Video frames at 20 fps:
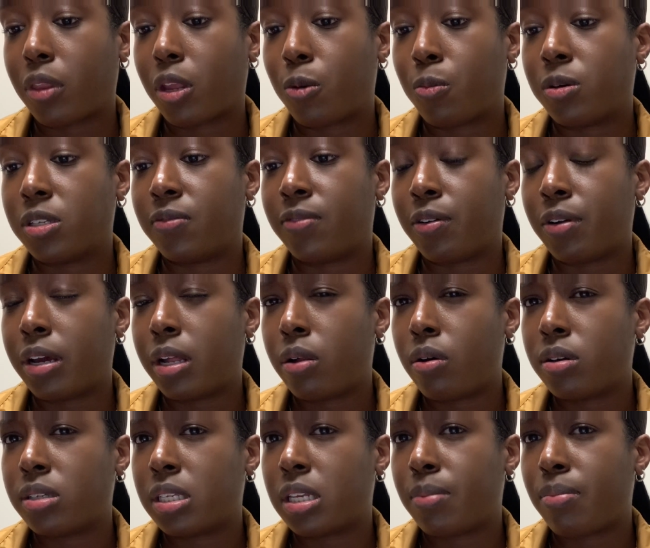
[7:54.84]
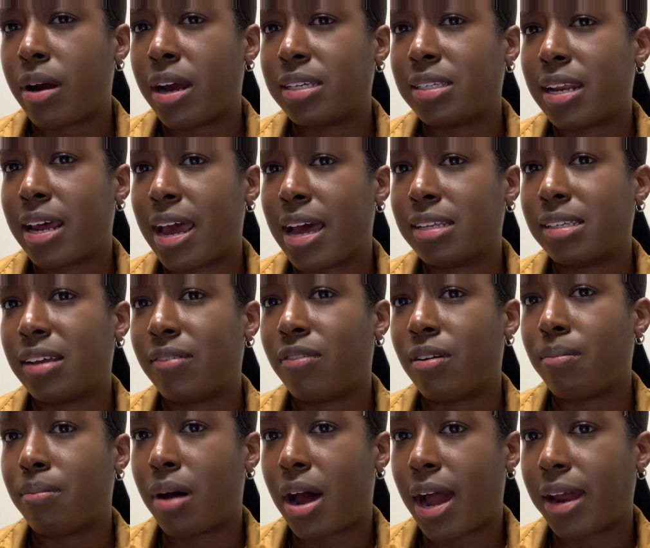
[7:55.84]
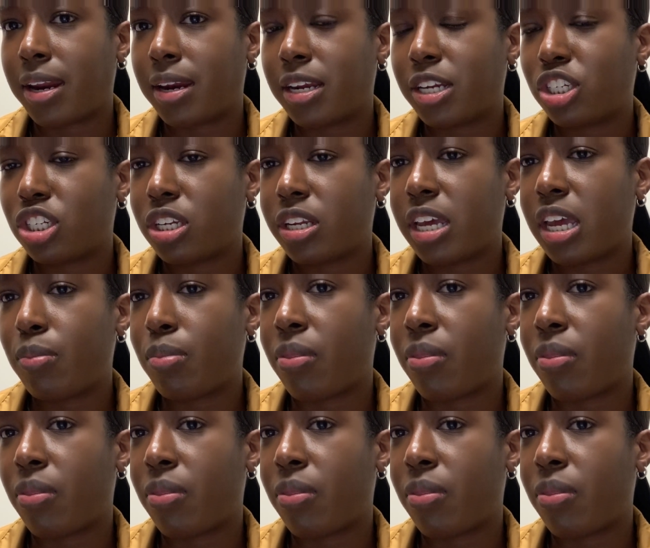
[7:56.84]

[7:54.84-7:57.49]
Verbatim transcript: was very close to the price that I had set for mine initially,